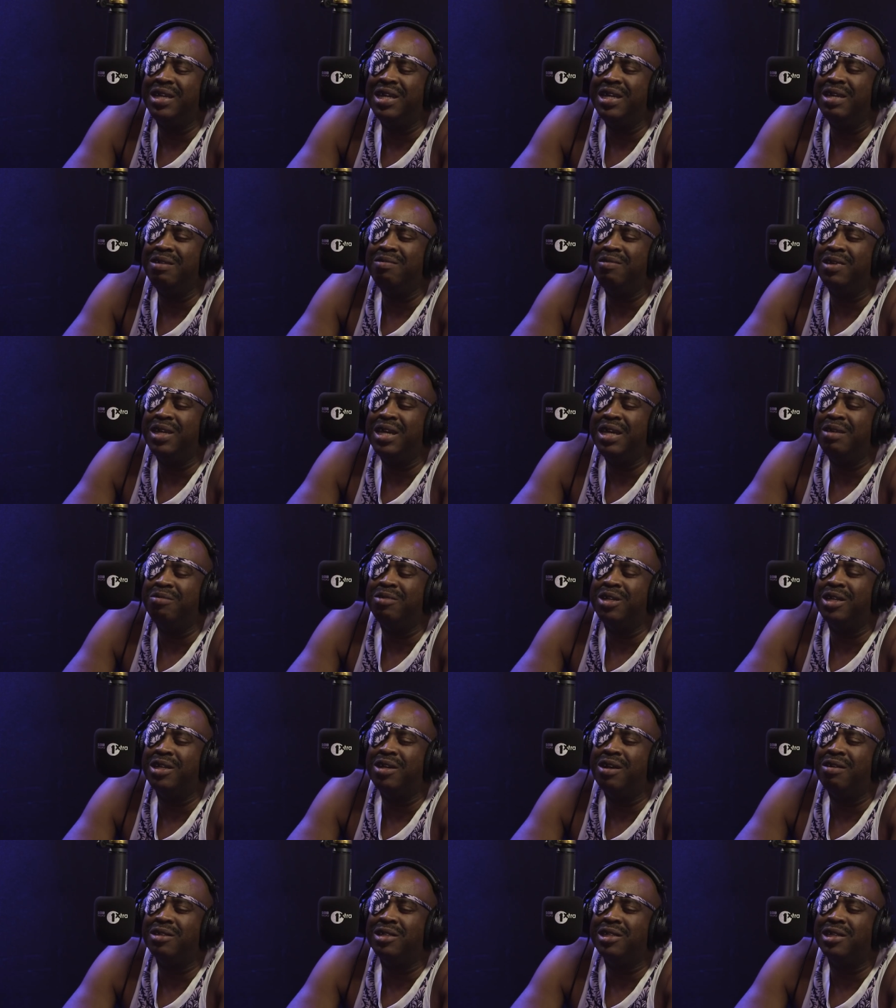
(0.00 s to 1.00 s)
keep keep the
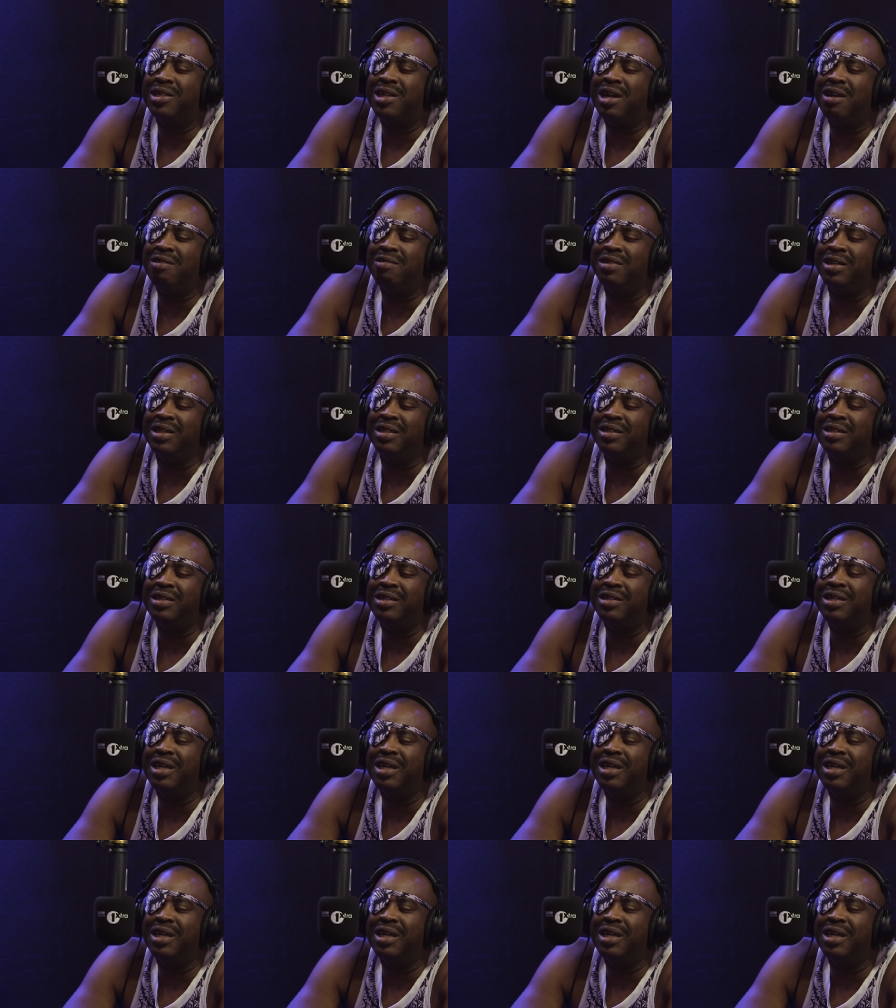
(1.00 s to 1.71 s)
culture current.